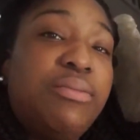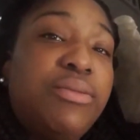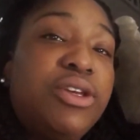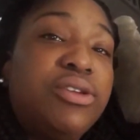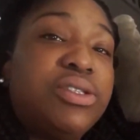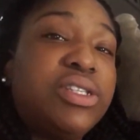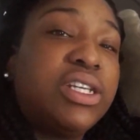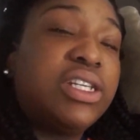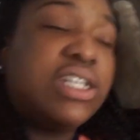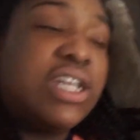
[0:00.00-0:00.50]

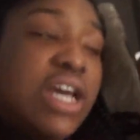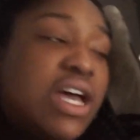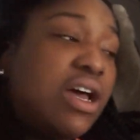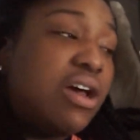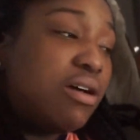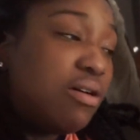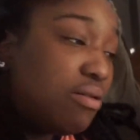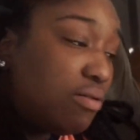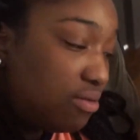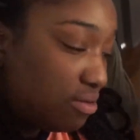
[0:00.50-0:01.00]
music
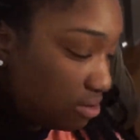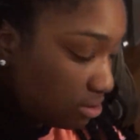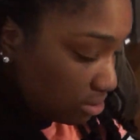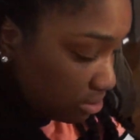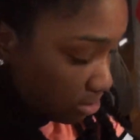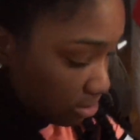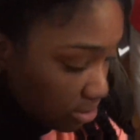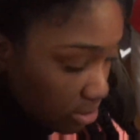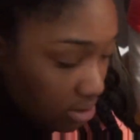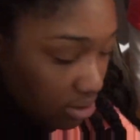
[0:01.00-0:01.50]
down?
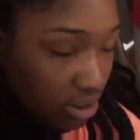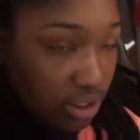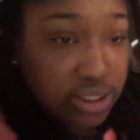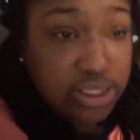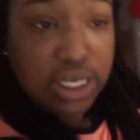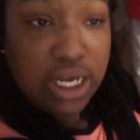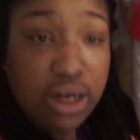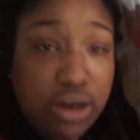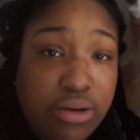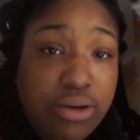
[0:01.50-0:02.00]
Because
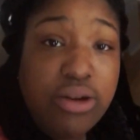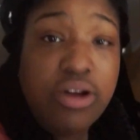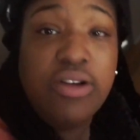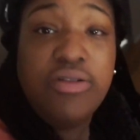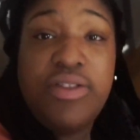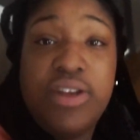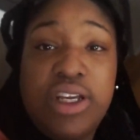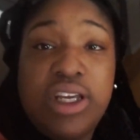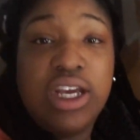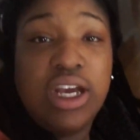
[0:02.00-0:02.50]
I don't know
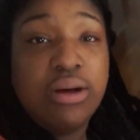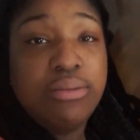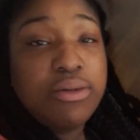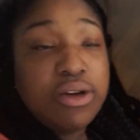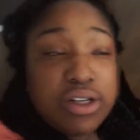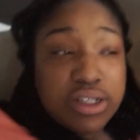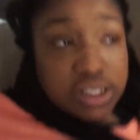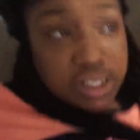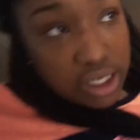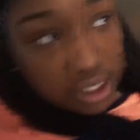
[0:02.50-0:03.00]
if the camera is